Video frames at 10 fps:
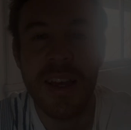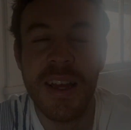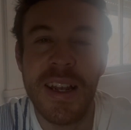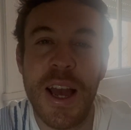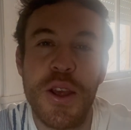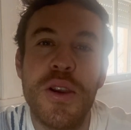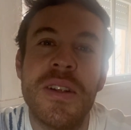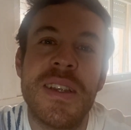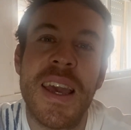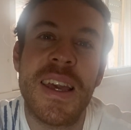Now you could
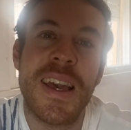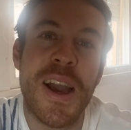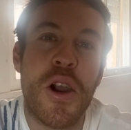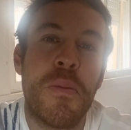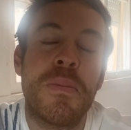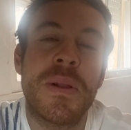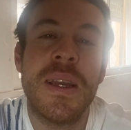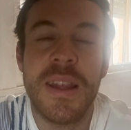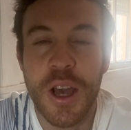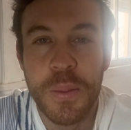take a
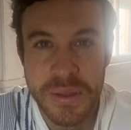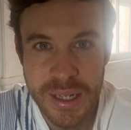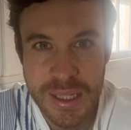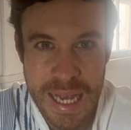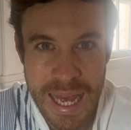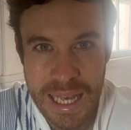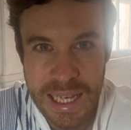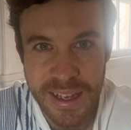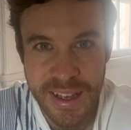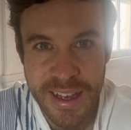completely opposite tack,
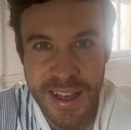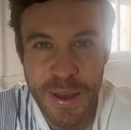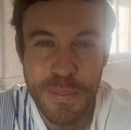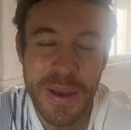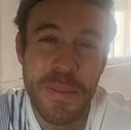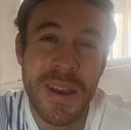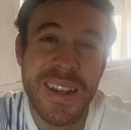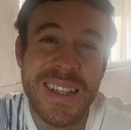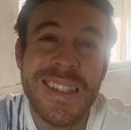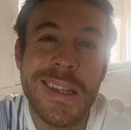maybe a
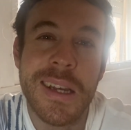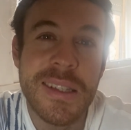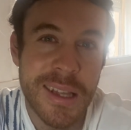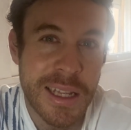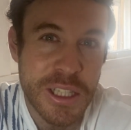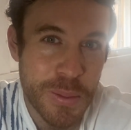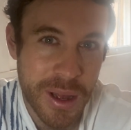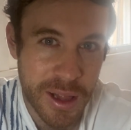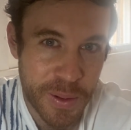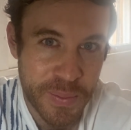disgusting
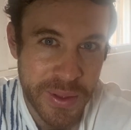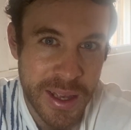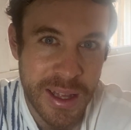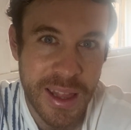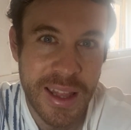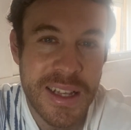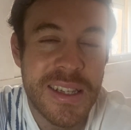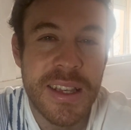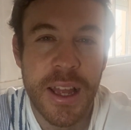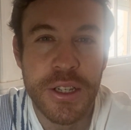smell, like the
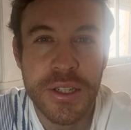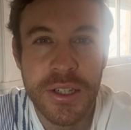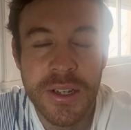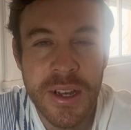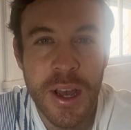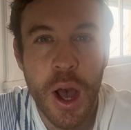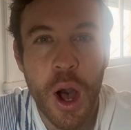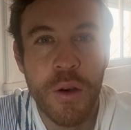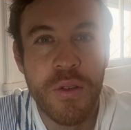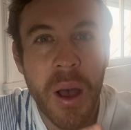stench
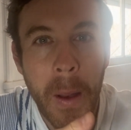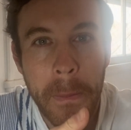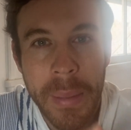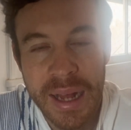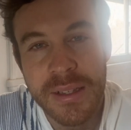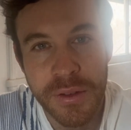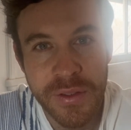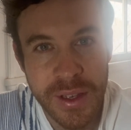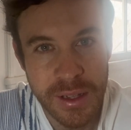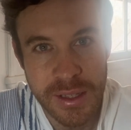of a
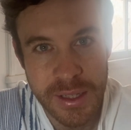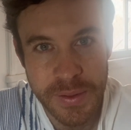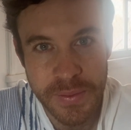battlefield.